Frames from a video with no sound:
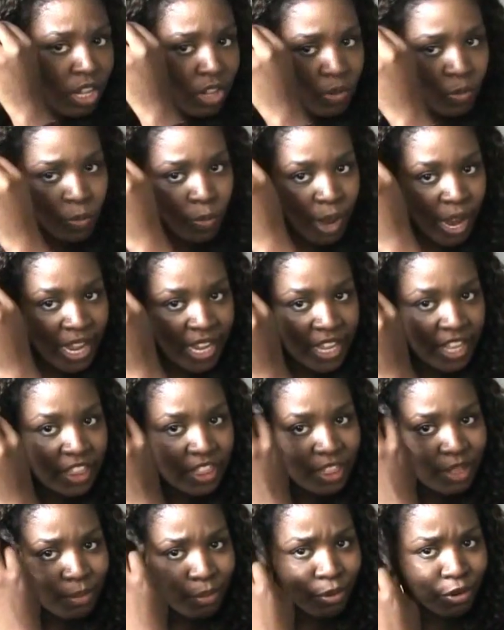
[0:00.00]
rake
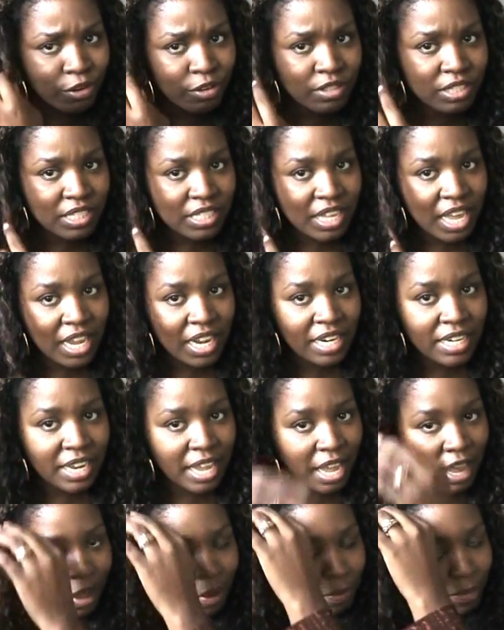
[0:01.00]
it through to take it
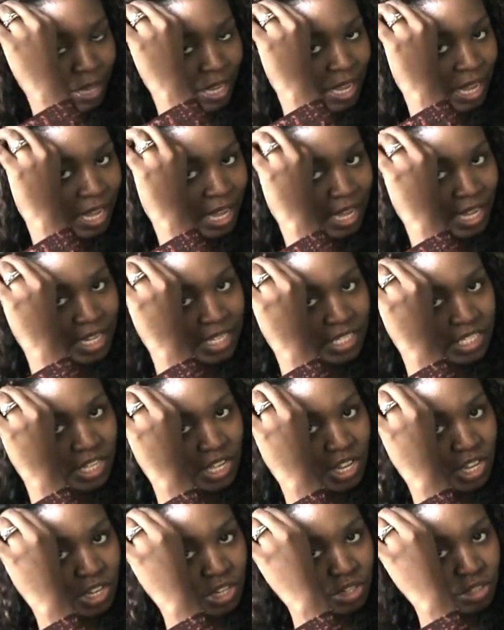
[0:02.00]
down because
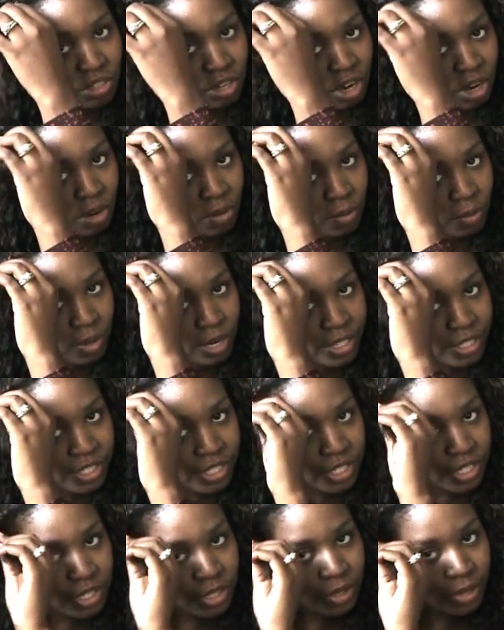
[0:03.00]
you don't want
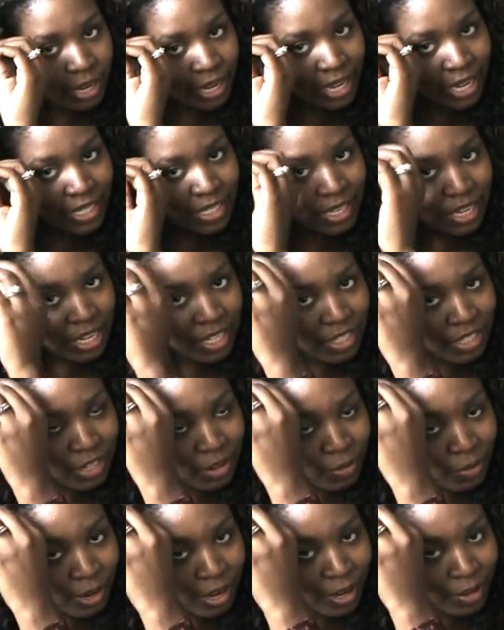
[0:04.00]
to, I guess,
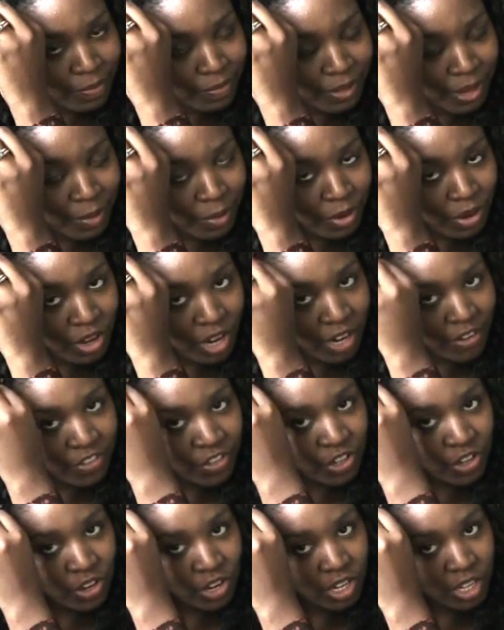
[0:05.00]
interrupt, I won't call it
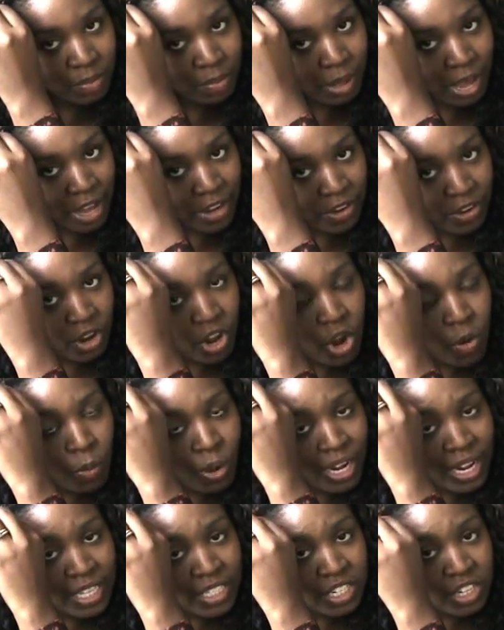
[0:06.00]
the curly pattern,
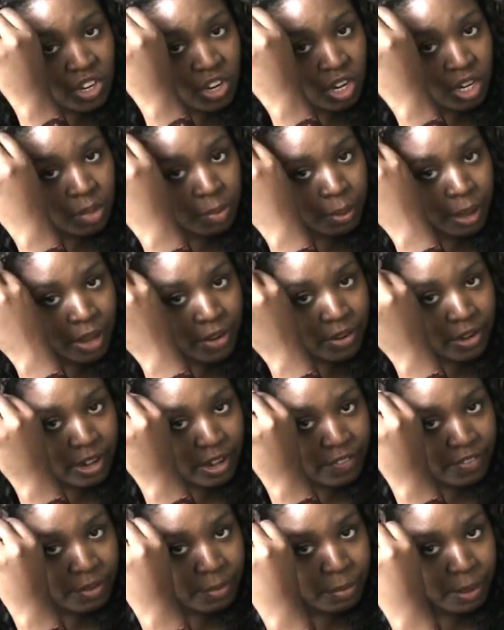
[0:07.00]
well, I guess the curly pattern
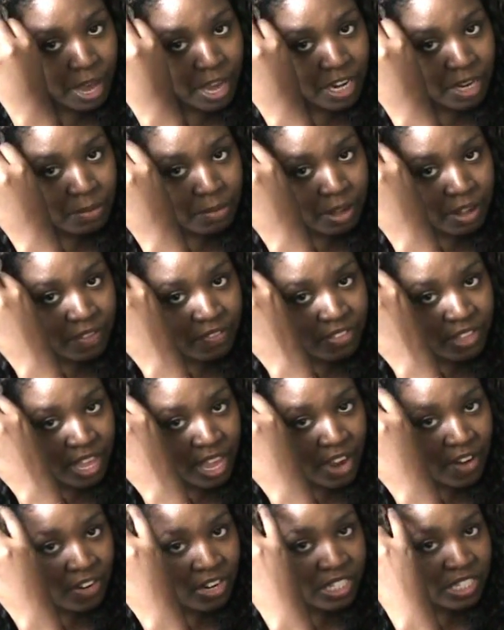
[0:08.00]
of the bottom of the
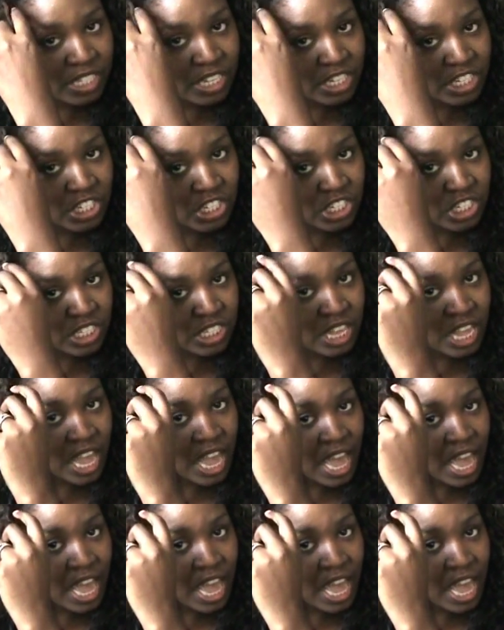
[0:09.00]
hair extensions